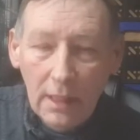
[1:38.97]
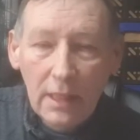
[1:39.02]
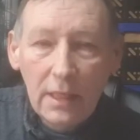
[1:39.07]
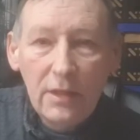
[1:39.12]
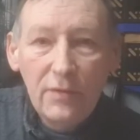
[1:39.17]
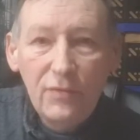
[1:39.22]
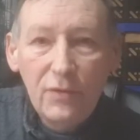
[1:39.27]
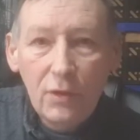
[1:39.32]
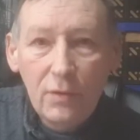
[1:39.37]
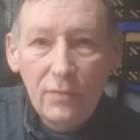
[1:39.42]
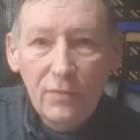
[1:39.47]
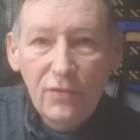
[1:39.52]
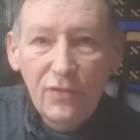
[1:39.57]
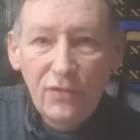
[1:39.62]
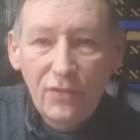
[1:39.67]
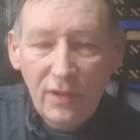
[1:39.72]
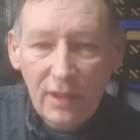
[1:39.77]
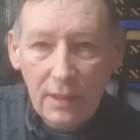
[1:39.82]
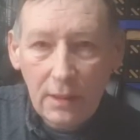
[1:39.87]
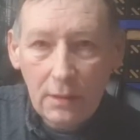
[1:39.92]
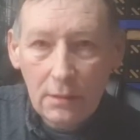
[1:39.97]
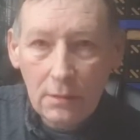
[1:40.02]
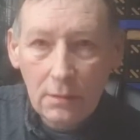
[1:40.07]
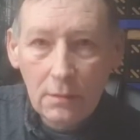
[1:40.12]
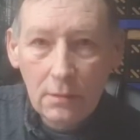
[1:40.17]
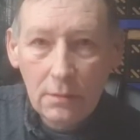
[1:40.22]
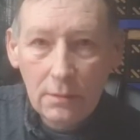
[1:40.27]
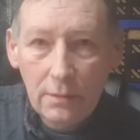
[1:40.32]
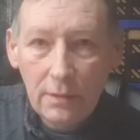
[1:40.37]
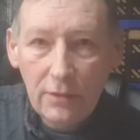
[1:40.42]
If you've seen
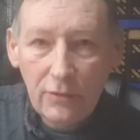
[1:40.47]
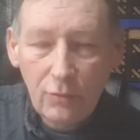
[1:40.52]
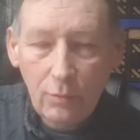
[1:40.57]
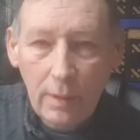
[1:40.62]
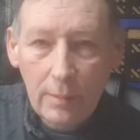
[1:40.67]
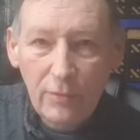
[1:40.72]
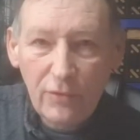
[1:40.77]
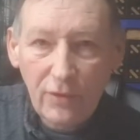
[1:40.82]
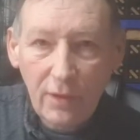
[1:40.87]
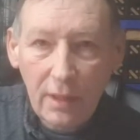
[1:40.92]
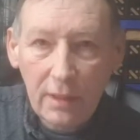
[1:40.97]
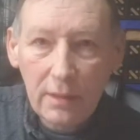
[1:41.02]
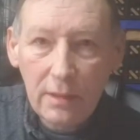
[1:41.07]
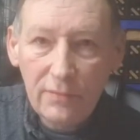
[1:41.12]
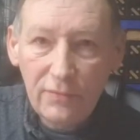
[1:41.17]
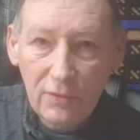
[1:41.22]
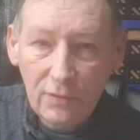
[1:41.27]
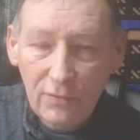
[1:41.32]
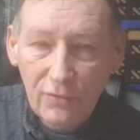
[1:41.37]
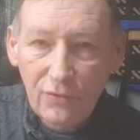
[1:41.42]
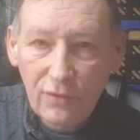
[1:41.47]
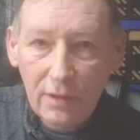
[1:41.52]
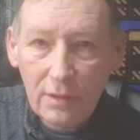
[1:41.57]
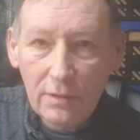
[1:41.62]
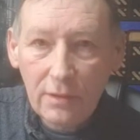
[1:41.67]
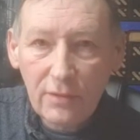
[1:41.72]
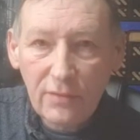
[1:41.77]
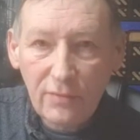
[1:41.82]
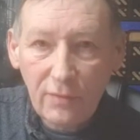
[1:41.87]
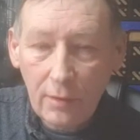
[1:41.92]
this website, if you've seen
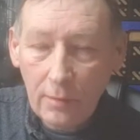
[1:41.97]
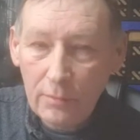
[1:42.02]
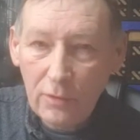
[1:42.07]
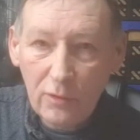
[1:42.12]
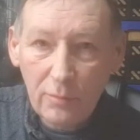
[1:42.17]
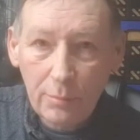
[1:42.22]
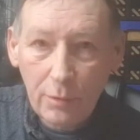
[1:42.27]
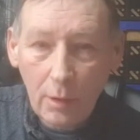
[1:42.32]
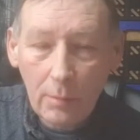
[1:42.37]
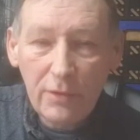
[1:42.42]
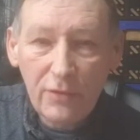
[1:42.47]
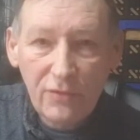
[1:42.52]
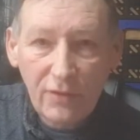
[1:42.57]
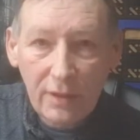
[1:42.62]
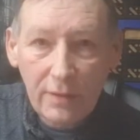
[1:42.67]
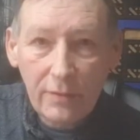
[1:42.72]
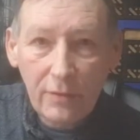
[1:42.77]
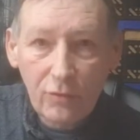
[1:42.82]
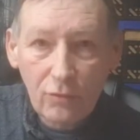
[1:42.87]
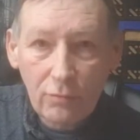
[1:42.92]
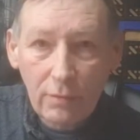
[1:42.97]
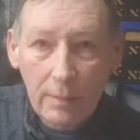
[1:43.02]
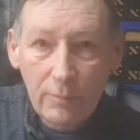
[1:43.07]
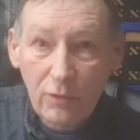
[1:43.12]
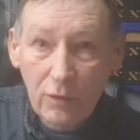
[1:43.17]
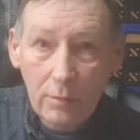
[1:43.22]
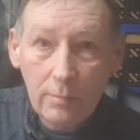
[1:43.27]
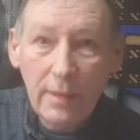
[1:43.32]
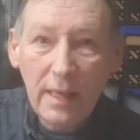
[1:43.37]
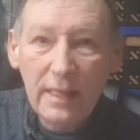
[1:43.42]
this film, you've probably seen the
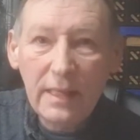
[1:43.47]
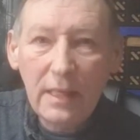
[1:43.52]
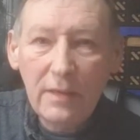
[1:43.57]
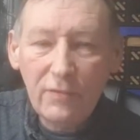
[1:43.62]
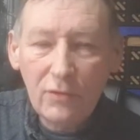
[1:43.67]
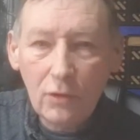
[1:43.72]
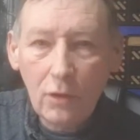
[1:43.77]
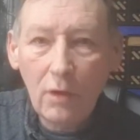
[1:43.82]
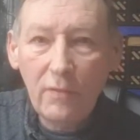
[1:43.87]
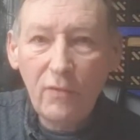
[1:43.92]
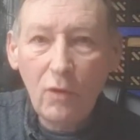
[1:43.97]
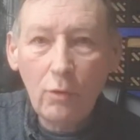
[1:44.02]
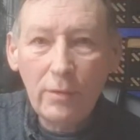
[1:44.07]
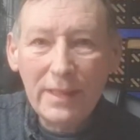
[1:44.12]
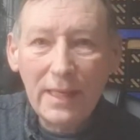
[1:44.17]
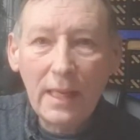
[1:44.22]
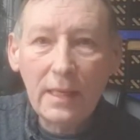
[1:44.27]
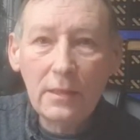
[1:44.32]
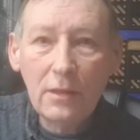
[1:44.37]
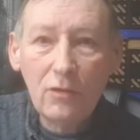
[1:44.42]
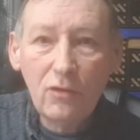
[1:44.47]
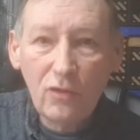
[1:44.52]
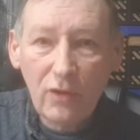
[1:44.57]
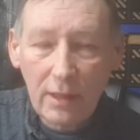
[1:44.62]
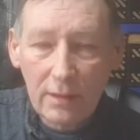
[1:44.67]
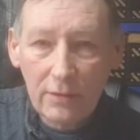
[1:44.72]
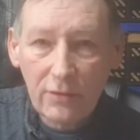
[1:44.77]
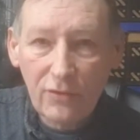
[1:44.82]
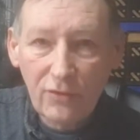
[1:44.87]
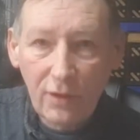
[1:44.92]
script. You may even have already had a
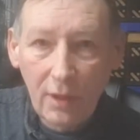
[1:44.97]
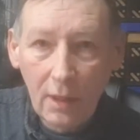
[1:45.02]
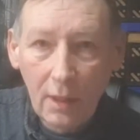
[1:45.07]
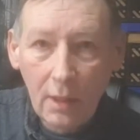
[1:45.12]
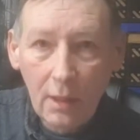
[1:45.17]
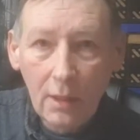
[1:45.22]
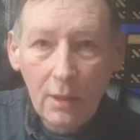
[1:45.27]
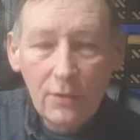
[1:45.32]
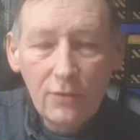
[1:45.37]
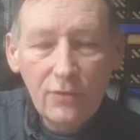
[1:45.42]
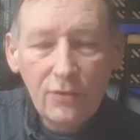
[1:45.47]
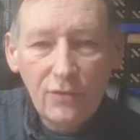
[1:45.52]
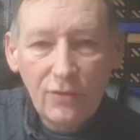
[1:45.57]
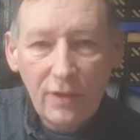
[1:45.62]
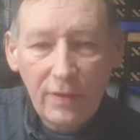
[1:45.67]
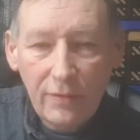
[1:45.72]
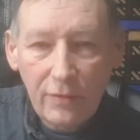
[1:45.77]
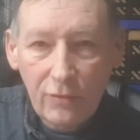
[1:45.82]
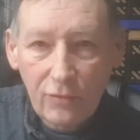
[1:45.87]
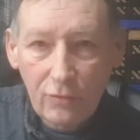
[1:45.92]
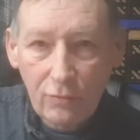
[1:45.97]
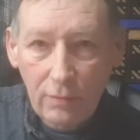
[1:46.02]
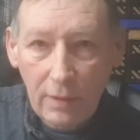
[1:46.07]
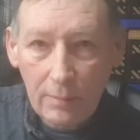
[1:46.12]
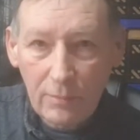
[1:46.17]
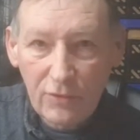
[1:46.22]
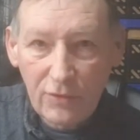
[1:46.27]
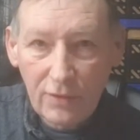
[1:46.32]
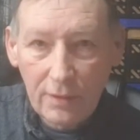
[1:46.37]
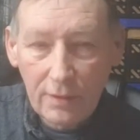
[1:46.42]
chance to see the
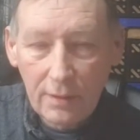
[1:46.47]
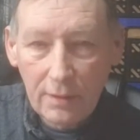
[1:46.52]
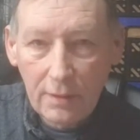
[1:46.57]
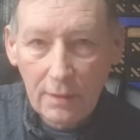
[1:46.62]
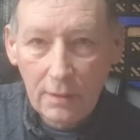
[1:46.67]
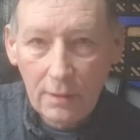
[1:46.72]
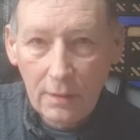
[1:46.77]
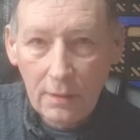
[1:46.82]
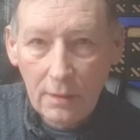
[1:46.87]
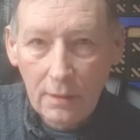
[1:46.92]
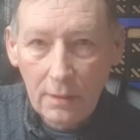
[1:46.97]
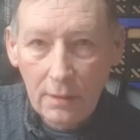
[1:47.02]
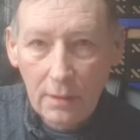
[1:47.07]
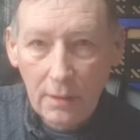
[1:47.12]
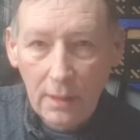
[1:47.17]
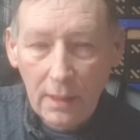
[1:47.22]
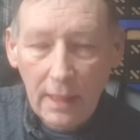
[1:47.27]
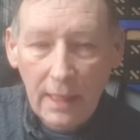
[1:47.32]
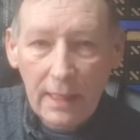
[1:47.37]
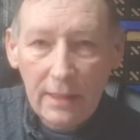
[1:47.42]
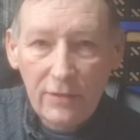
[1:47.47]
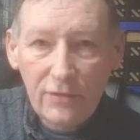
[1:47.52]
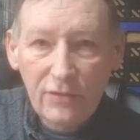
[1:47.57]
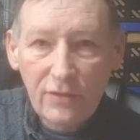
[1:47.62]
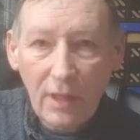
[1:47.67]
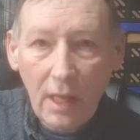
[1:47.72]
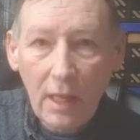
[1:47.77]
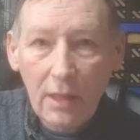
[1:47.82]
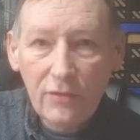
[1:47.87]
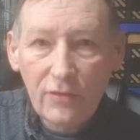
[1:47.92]
script. It
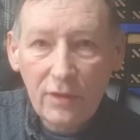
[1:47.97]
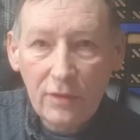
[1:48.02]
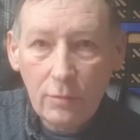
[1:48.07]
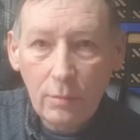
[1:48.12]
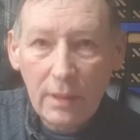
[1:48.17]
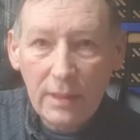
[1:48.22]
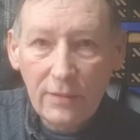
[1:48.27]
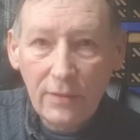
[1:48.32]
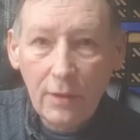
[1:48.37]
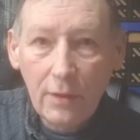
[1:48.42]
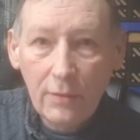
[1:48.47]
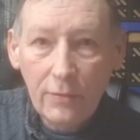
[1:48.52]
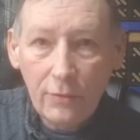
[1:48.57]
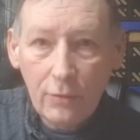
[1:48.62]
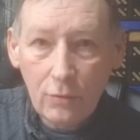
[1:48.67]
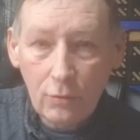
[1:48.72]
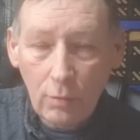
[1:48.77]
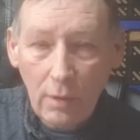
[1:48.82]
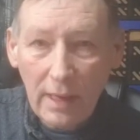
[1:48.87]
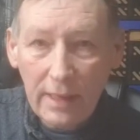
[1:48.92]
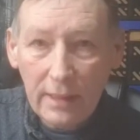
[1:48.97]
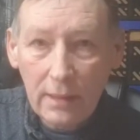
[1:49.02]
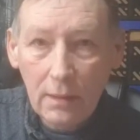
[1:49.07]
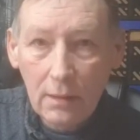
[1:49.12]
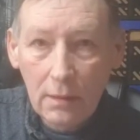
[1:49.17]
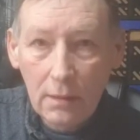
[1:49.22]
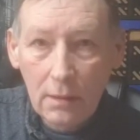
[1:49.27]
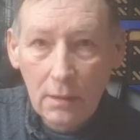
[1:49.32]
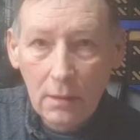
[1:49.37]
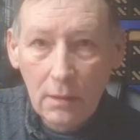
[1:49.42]
started with the grey,
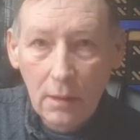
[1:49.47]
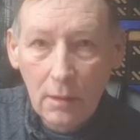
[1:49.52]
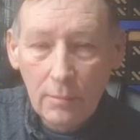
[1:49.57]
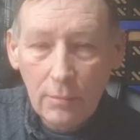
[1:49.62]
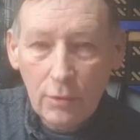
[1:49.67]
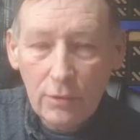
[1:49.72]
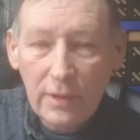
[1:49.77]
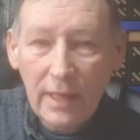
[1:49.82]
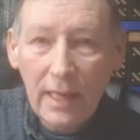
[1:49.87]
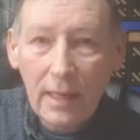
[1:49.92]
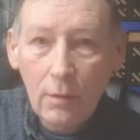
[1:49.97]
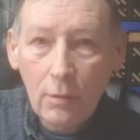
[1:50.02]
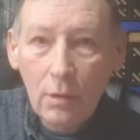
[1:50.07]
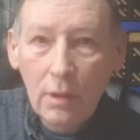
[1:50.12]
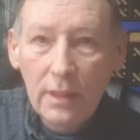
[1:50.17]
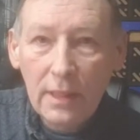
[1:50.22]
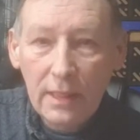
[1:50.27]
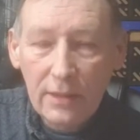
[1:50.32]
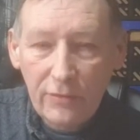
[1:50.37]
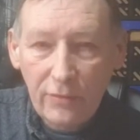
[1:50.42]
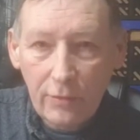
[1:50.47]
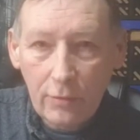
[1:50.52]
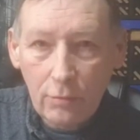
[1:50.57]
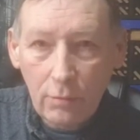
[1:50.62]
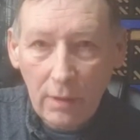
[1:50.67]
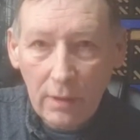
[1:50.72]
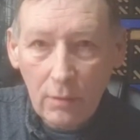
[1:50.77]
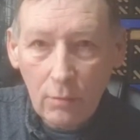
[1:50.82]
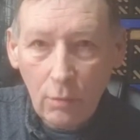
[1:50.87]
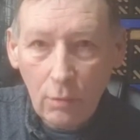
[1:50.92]
but now it's the
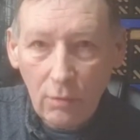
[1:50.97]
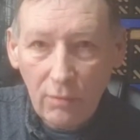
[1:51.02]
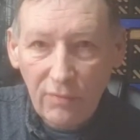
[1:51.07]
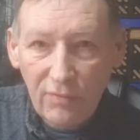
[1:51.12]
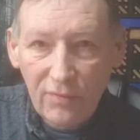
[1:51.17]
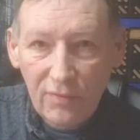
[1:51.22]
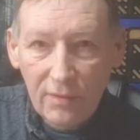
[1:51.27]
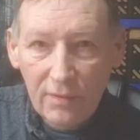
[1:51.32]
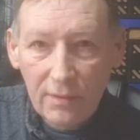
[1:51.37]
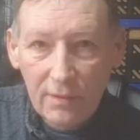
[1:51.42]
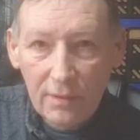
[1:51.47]
grey wolf.